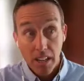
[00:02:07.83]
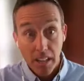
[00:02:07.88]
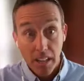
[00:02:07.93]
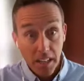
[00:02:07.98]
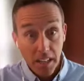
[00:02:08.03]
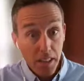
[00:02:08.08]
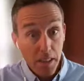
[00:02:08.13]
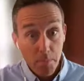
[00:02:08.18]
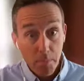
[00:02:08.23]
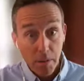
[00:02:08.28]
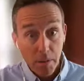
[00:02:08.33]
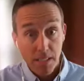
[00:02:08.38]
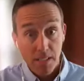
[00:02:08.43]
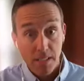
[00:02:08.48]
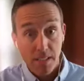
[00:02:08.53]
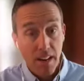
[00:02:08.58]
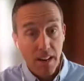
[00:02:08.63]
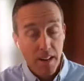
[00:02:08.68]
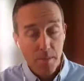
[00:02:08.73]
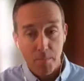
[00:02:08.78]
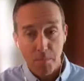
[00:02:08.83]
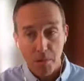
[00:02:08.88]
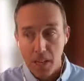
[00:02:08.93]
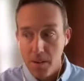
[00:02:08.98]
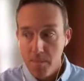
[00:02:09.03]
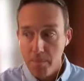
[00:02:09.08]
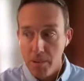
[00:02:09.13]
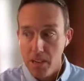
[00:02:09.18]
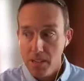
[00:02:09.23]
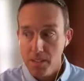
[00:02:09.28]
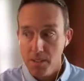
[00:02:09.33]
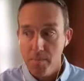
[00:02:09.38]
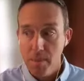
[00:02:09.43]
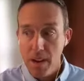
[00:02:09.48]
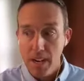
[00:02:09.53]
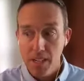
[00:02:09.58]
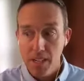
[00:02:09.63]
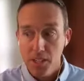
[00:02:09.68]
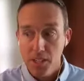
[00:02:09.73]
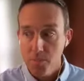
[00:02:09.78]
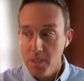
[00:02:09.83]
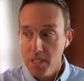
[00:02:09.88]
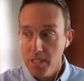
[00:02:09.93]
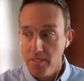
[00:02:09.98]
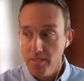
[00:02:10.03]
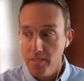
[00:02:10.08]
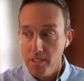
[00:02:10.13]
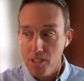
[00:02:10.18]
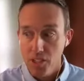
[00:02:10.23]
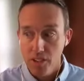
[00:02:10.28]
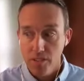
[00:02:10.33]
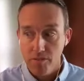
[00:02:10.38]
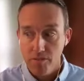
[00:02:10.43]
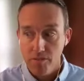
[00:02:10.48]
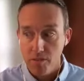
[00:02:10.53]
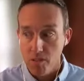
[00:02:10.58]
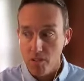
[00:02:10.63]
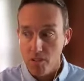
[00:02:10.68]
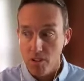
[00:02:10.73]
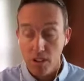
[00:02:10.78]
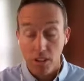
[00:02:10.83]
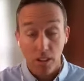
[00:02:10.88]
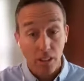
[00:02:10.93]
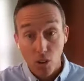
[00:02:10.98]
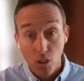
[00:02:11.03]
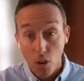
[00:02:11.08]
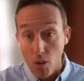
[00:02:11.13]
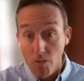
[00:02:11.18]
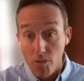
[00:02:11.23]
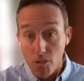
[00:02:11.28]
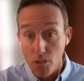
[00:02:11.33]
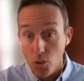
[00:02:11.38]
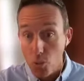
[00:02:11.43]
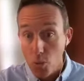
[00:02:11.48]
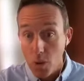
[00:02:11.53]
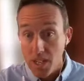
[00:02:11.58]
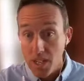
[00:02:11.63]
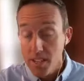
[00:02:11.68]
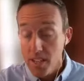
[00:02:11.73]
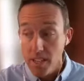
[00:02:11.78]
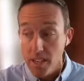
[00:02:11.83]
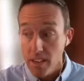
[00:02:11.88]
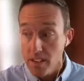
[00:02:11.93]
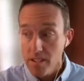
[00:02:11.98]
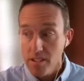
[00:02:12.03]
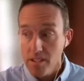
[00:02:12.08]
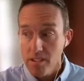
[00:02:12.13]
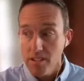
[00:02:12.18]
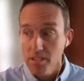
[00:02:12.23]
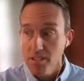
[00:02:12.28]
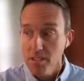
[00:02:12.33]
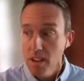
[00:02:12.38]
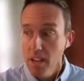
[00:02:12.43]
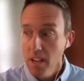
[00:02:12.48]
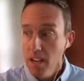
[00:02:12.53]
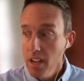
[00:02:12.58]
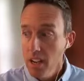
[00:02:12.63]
in the pesticide and plant pest management division for a little over 20 years.